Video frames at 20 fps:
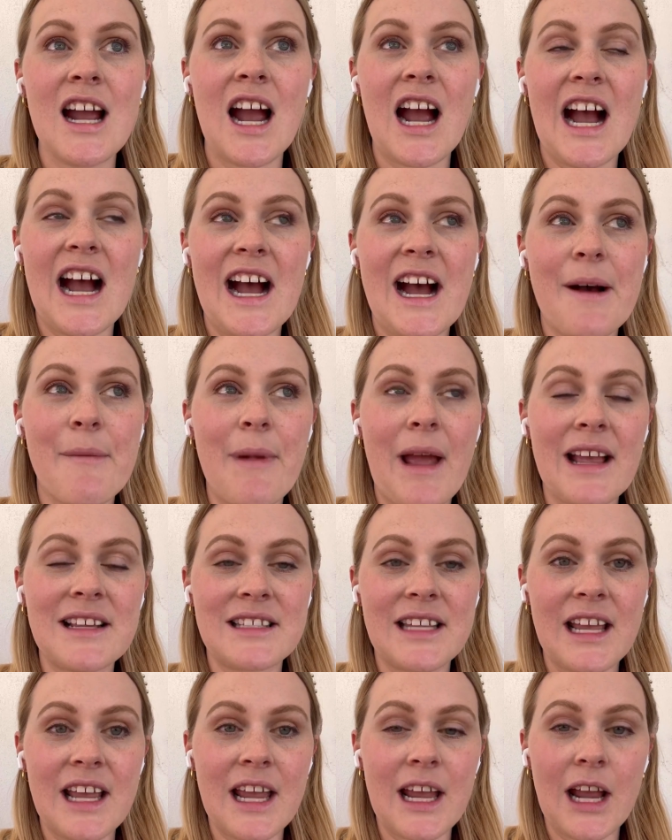as
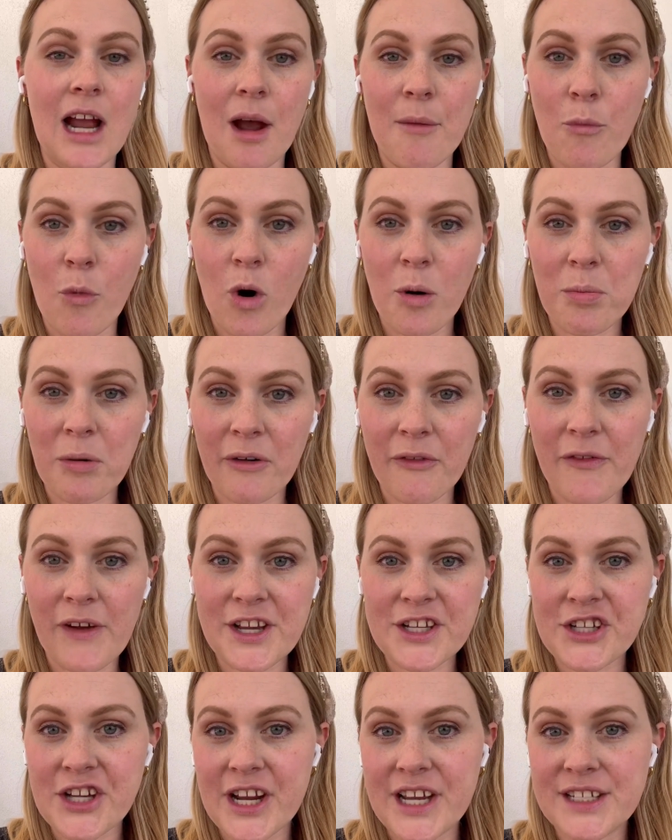they got more
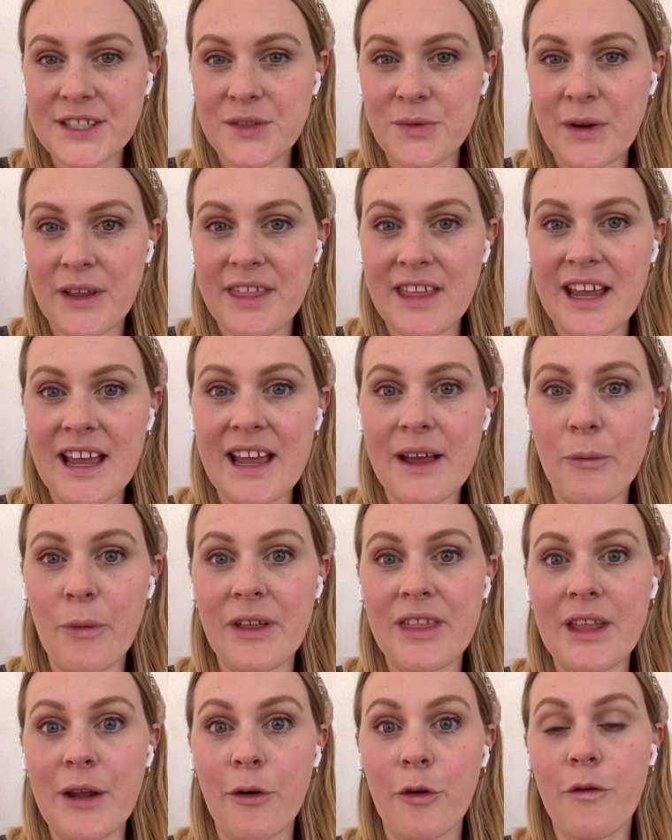proficient with it,
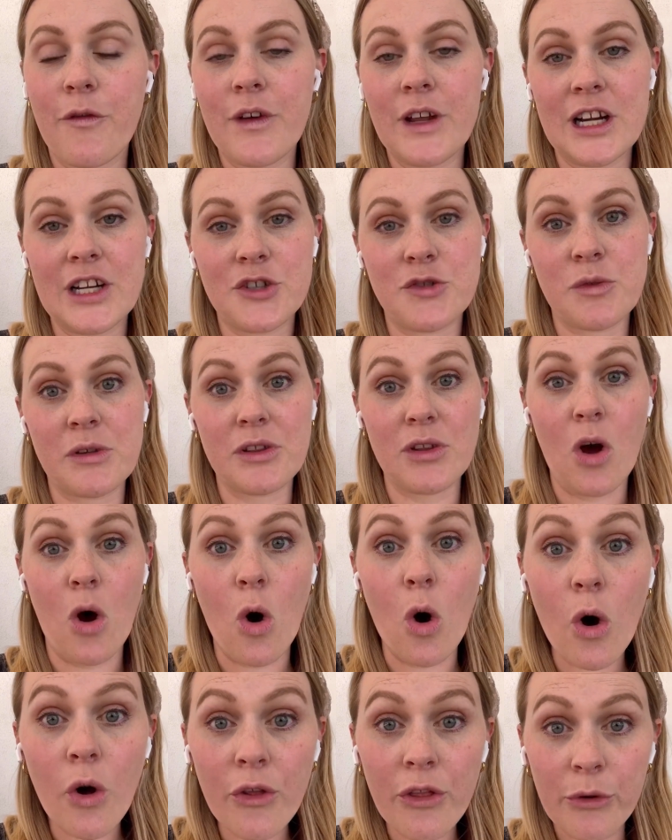when they were finished with
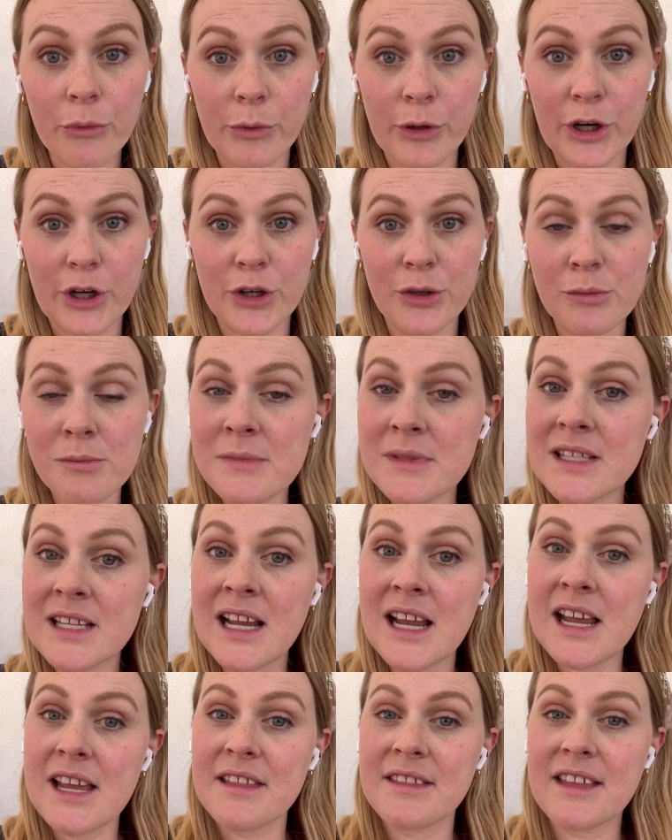all the rooms,
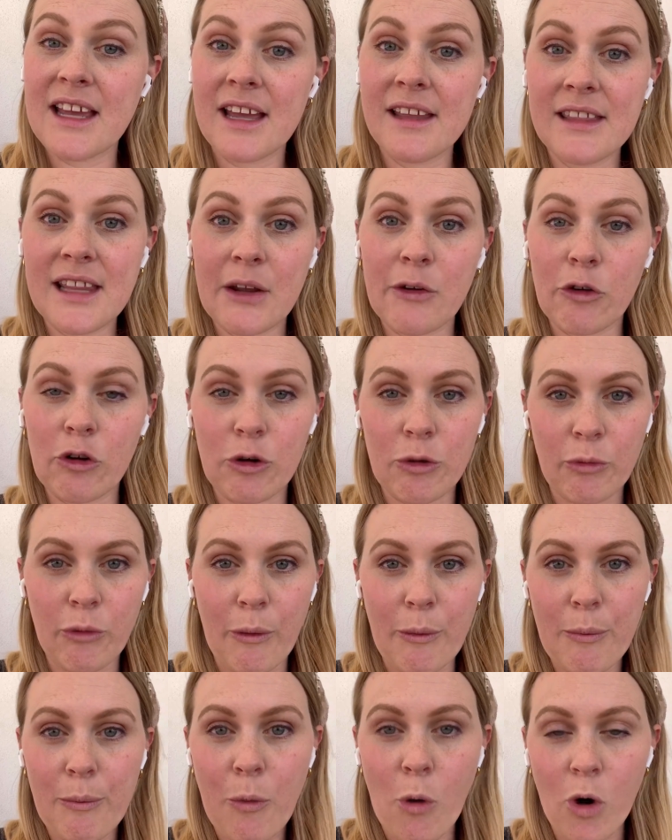then they would
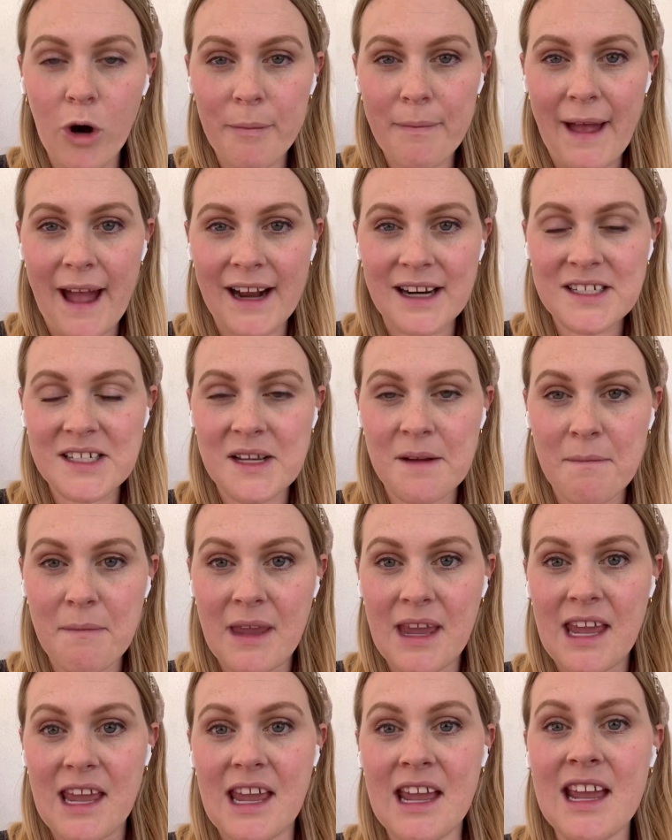report back to
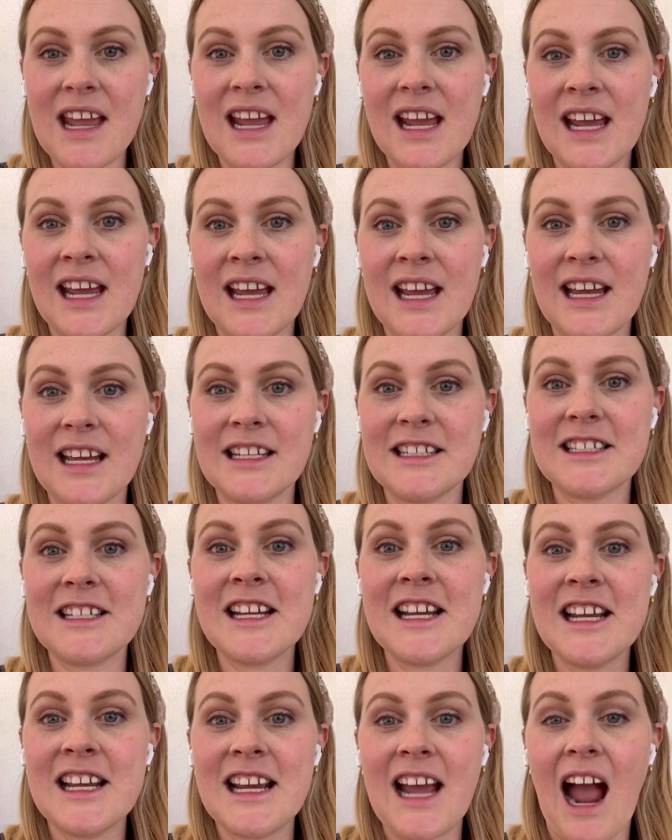me, and
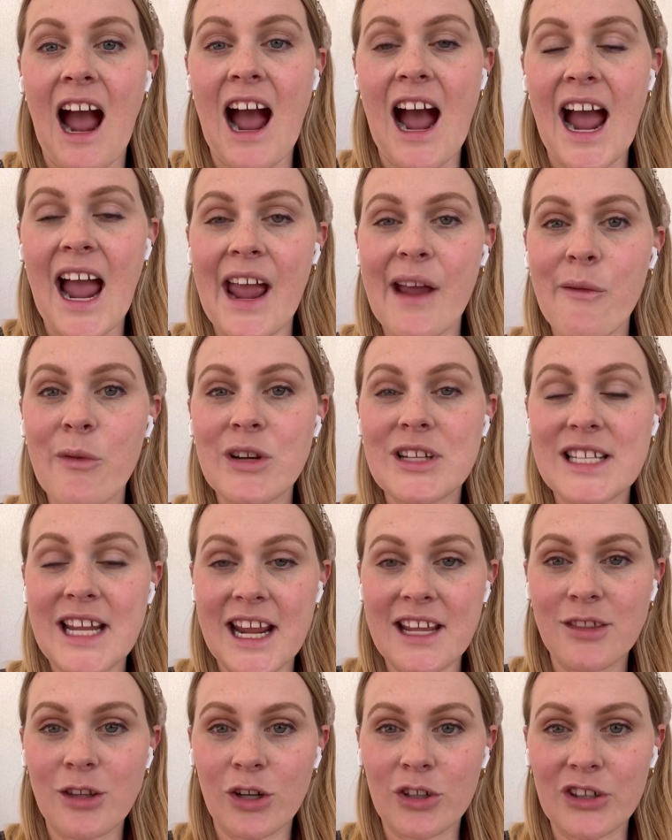I would
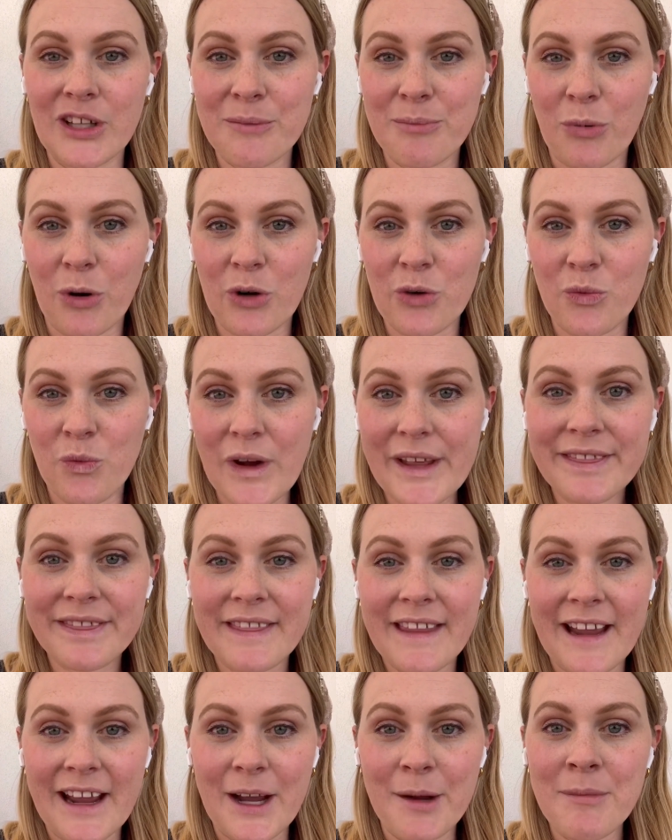take their clipboard with
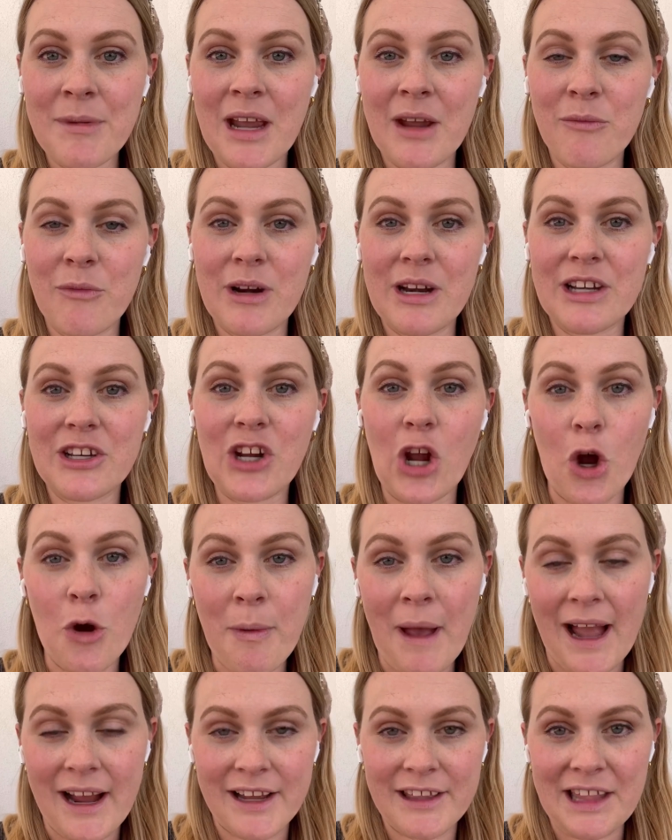them, and we'd go
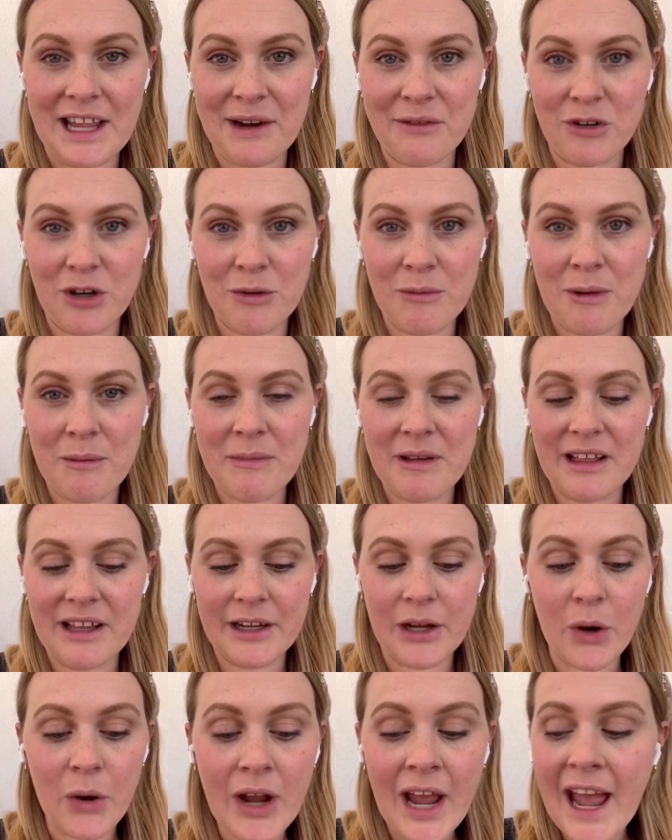back in that room and be
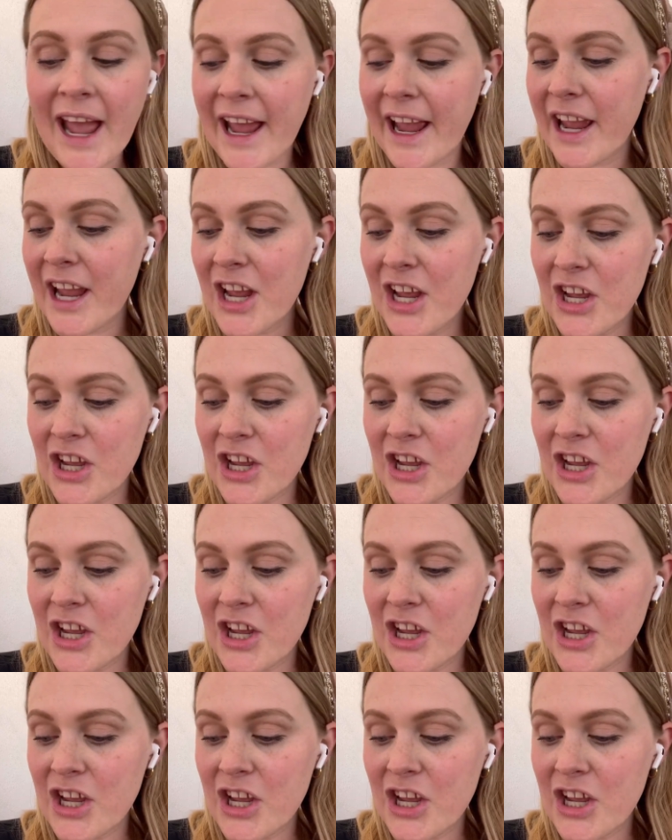like, okay,